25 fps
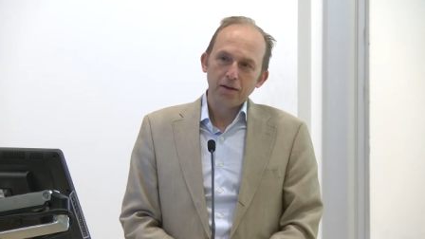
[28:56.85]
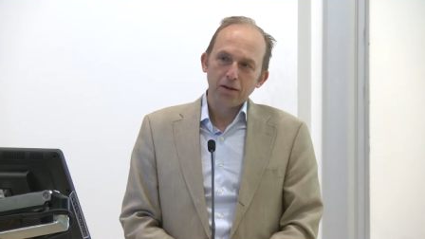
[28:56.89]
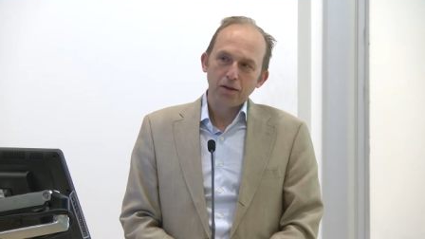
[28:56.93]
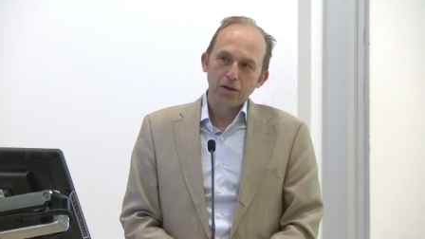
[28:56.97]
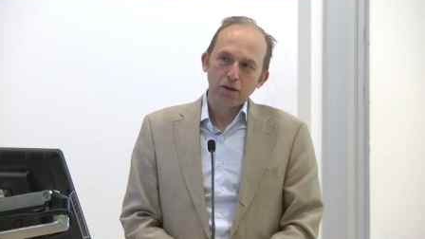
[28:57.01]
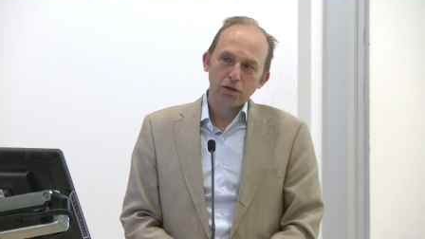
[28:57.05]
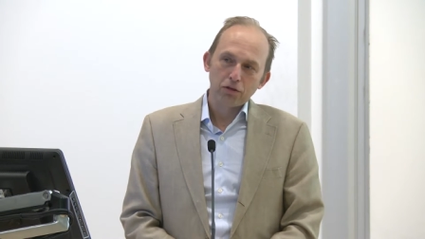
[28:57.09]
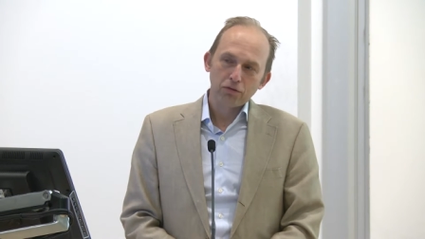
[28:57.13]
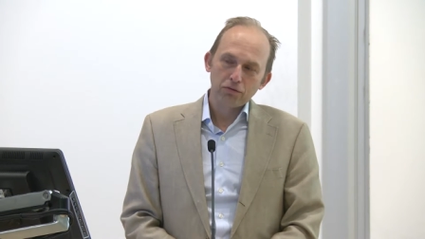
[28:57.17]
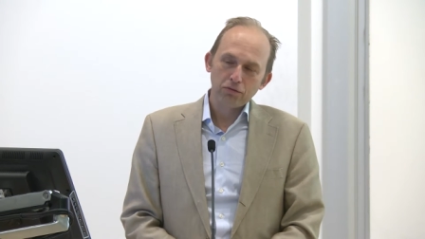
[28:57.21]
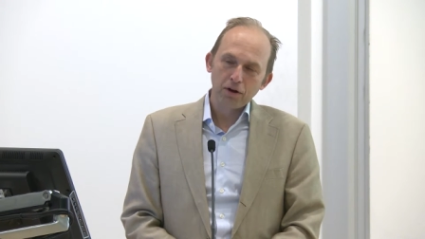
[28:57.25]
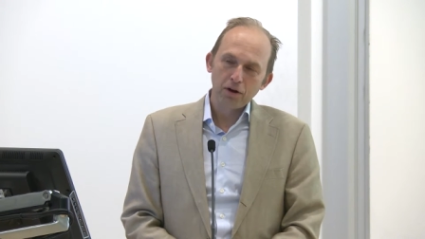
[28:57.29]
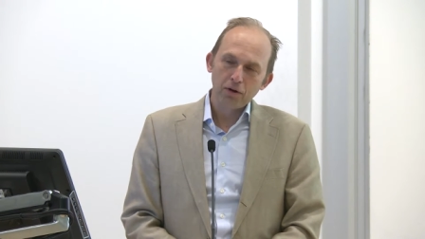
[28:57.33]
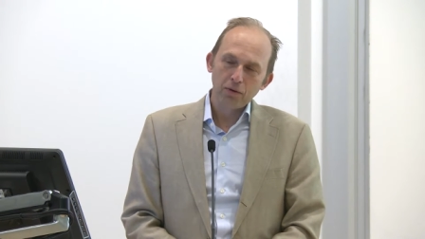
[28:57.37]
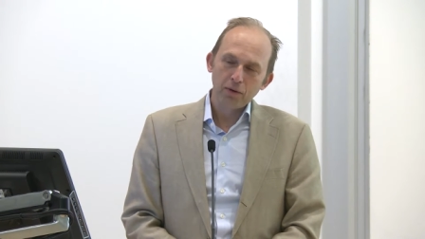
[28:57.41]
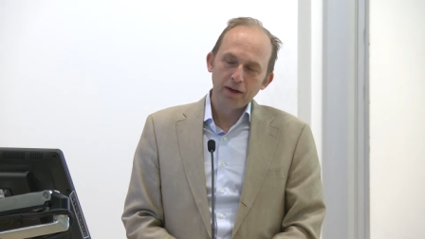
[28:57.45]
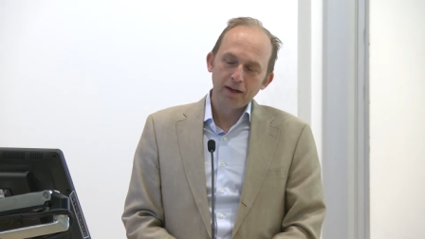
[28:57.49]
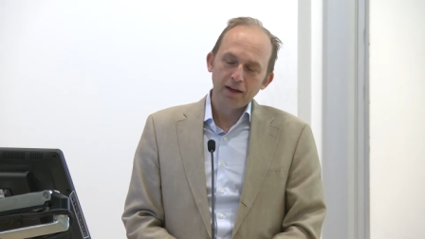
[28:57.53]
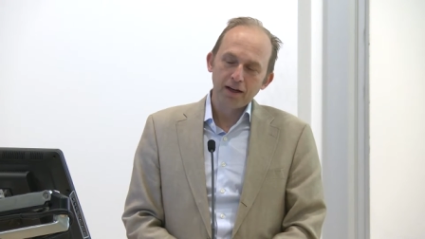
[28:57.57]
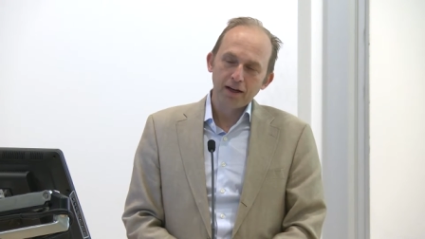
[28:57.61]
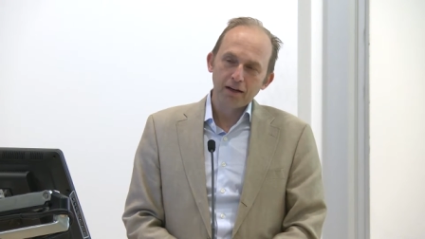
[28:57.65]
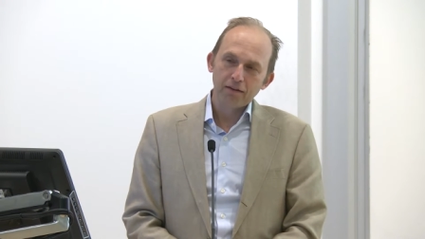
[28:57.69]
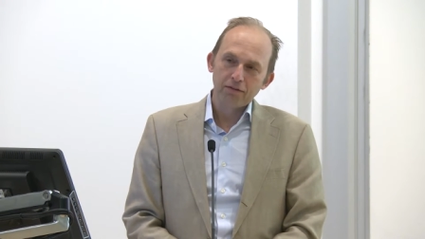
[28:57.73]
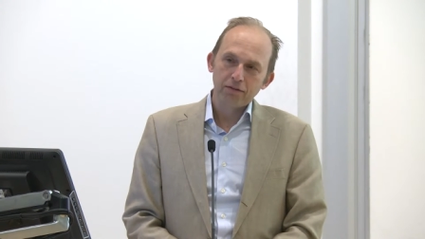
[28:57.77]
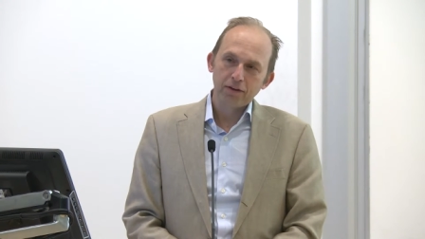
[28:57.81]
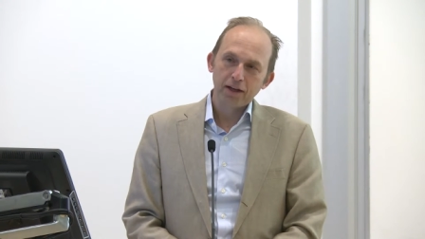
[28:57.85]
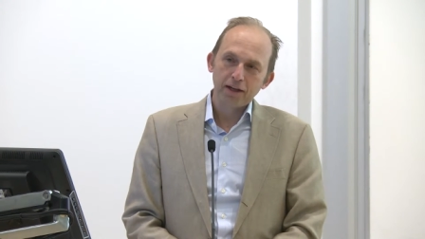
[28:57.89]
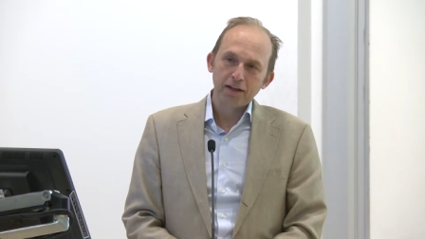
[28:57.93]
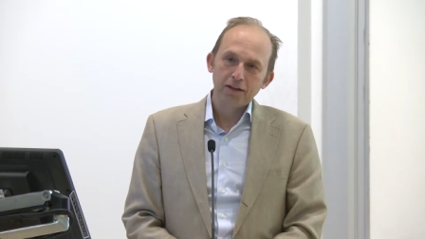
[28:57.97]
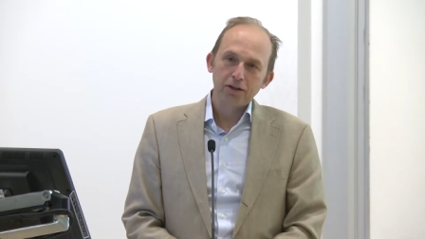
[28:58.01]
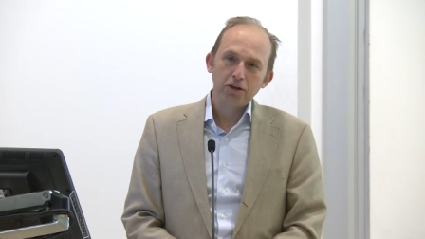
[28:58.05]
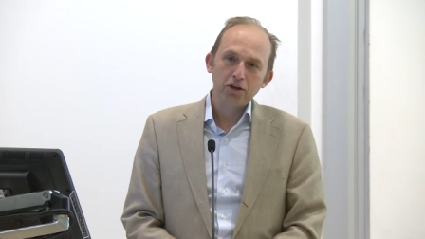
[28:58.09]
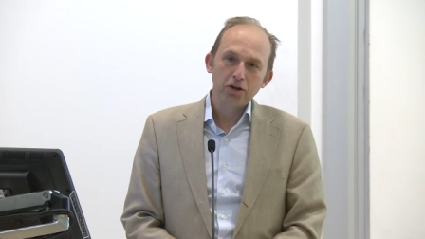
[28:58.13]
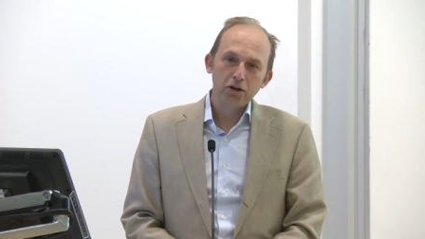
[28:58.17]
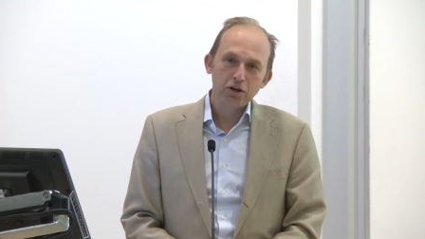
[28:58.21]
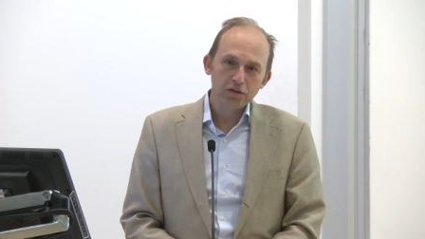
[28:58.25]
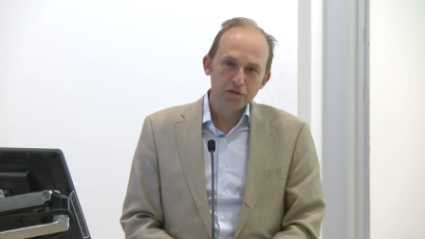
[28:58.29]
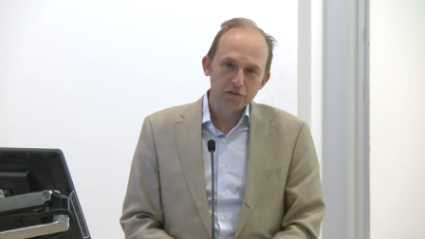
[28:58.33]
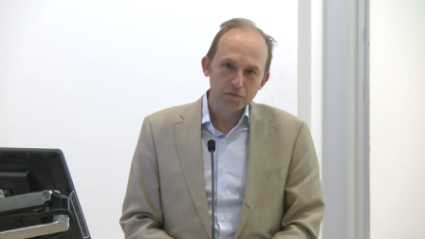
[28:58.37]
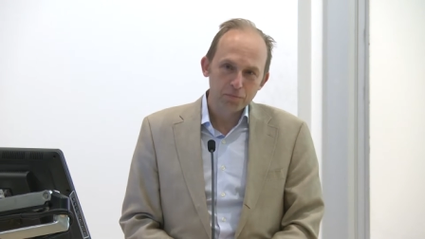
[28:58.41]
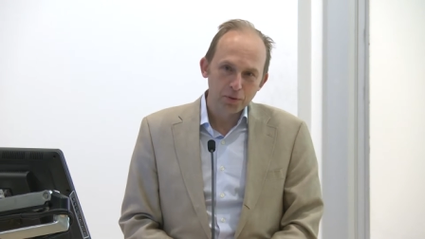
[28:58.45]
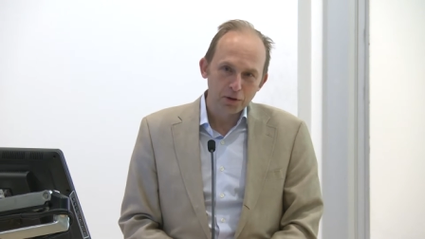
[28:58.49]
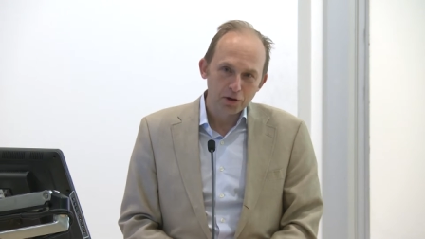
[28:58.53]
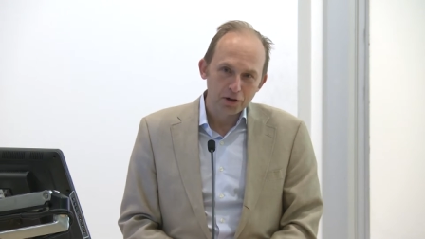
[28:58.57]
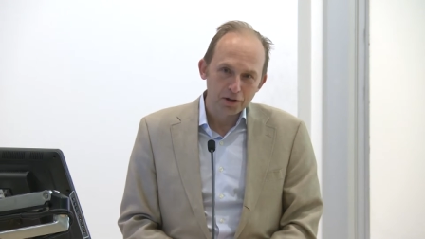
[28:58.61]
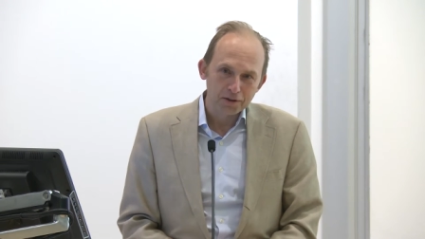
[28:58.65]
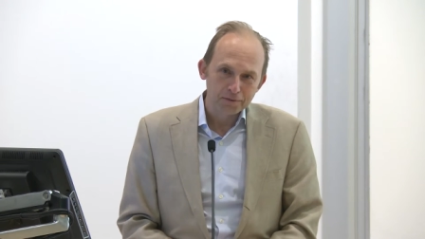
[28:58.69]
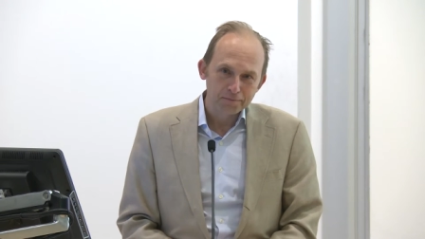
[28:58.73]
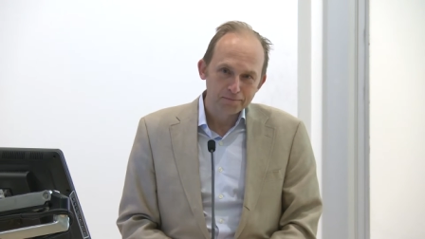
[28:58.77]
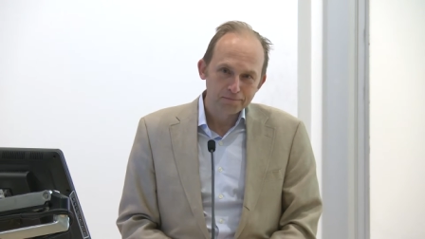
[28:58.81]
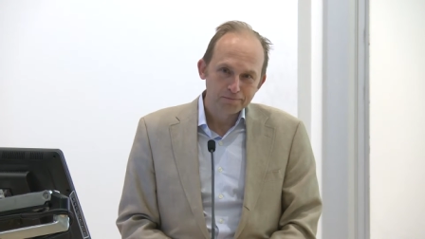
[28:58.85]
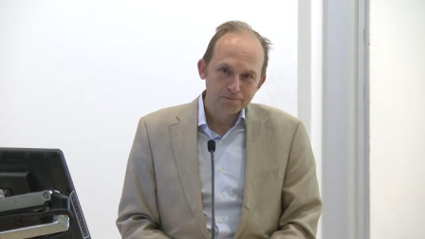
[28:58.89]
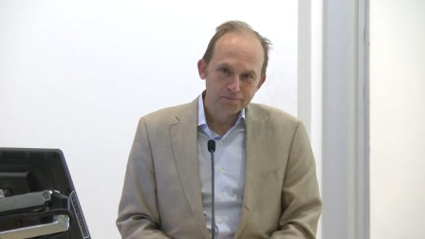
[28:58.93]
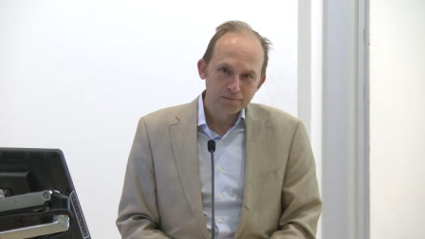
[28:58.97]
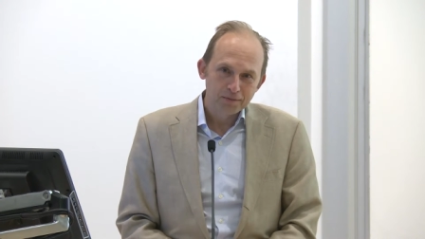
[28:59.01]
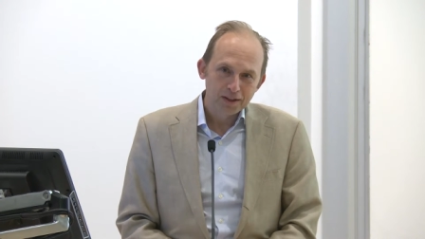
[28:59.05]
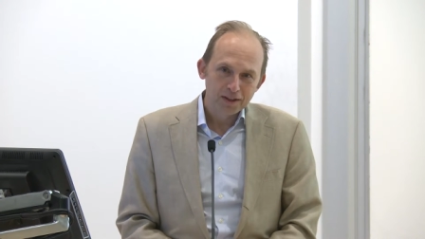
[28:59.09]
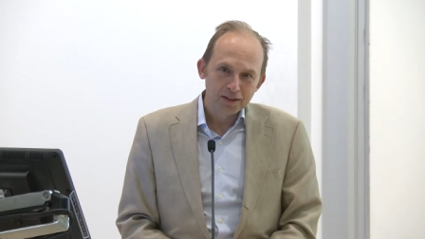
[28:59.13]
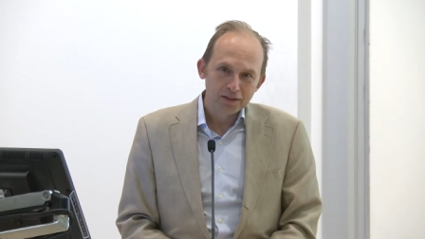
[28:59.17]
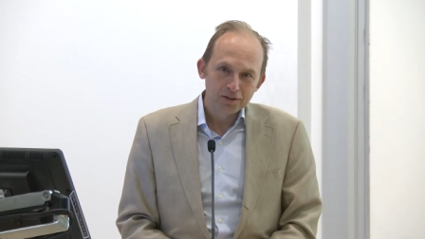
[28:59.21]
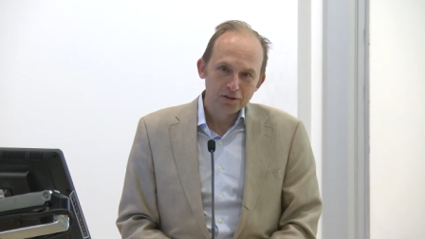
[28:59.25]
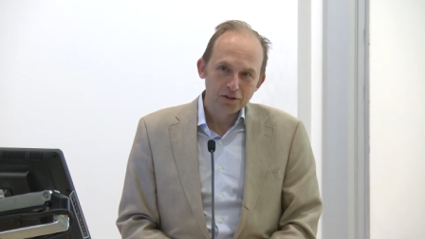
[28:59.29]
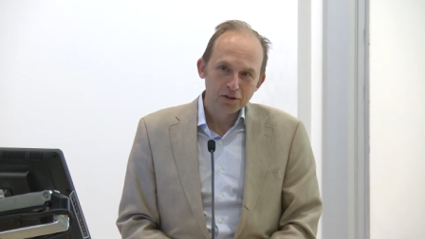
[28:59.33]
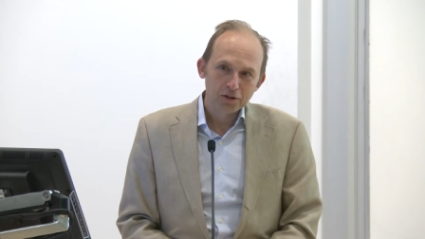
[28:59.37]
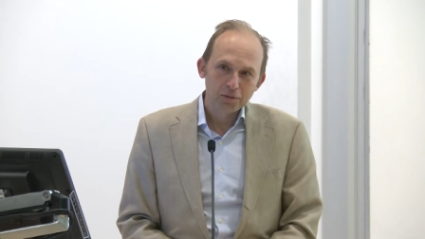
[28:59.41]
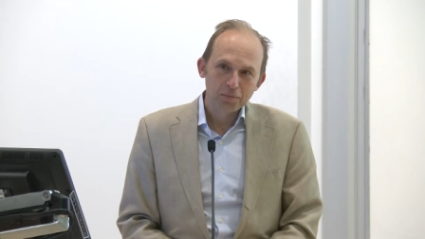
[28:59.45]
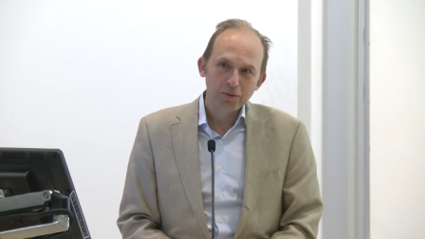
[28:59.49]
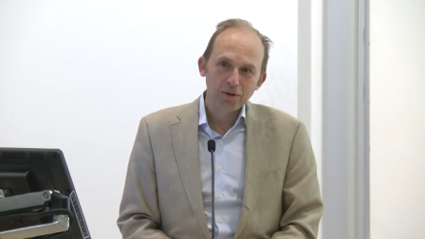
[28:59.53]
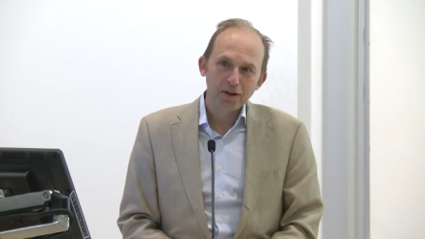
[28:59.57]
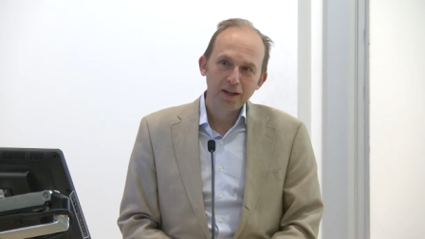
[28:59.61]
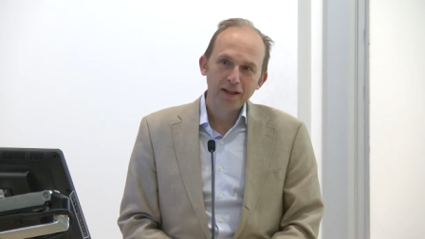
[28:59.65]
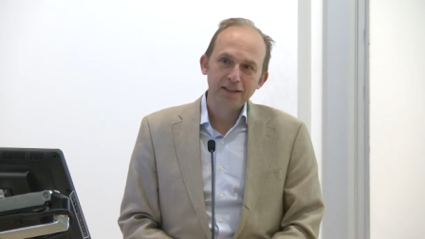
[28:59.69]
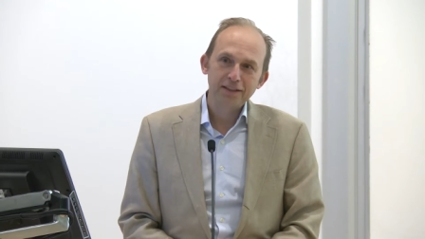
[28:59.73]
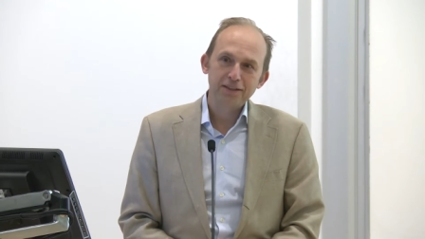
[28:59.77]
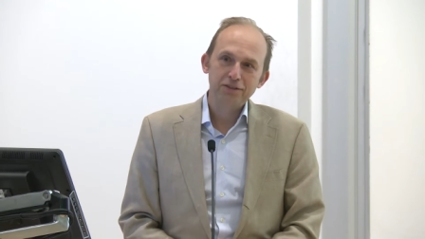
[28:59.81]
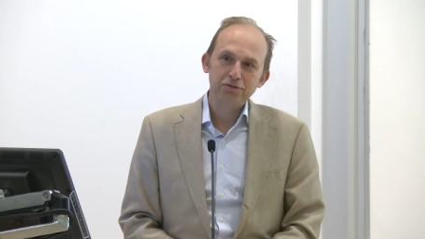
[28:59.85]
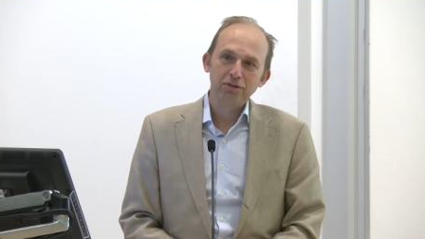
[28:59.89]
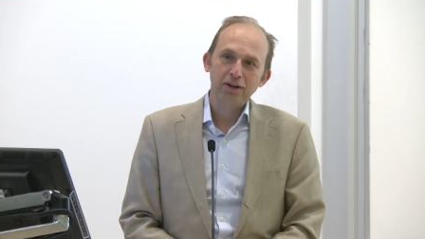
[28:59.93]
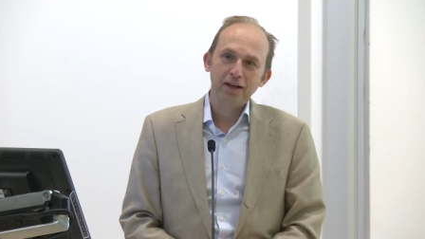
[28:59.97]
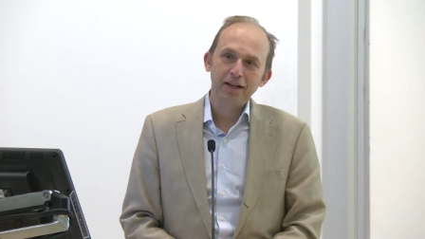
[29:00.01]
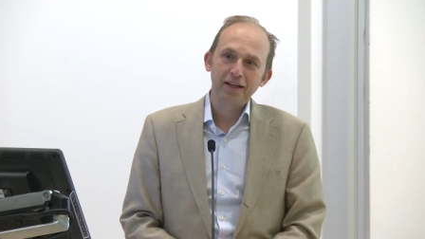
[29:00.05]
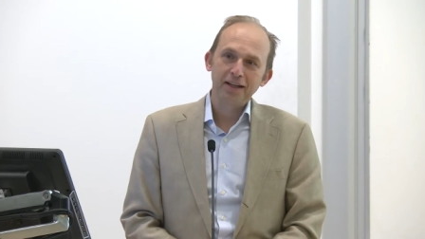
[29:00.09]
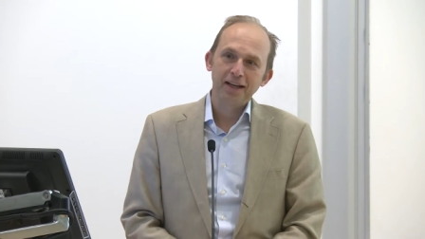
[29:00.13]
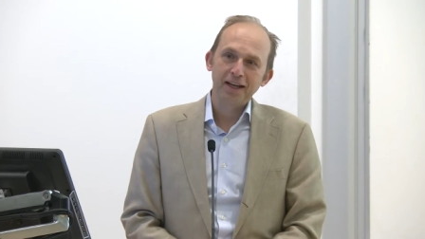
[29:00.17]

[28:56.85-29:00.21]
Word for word: the throwing of a curveball took place right